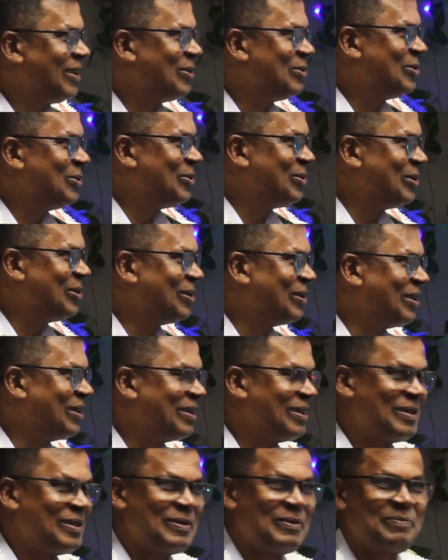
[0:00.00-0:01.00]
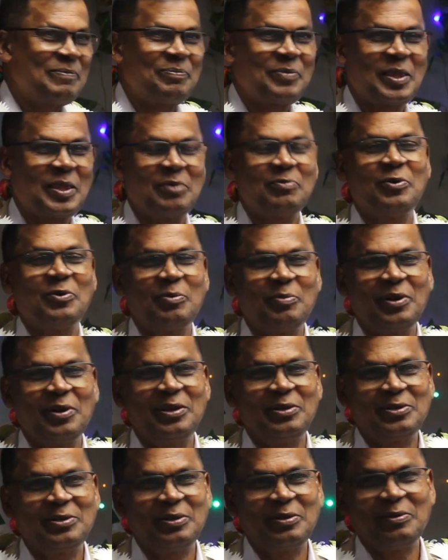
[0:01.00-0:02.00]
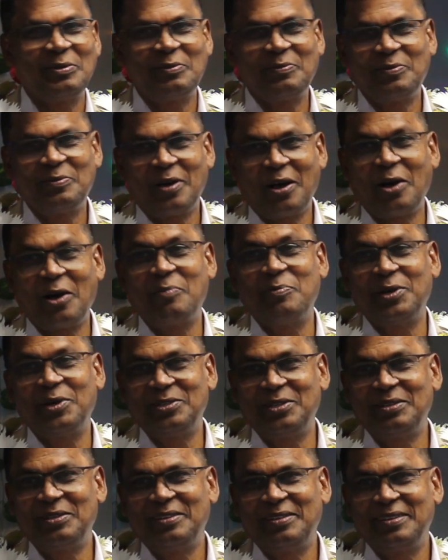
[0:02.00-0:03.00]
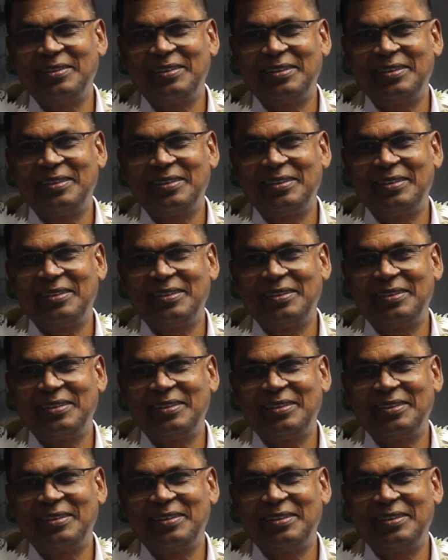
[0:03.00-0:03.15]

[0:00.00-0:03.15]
during the formulation of our budget,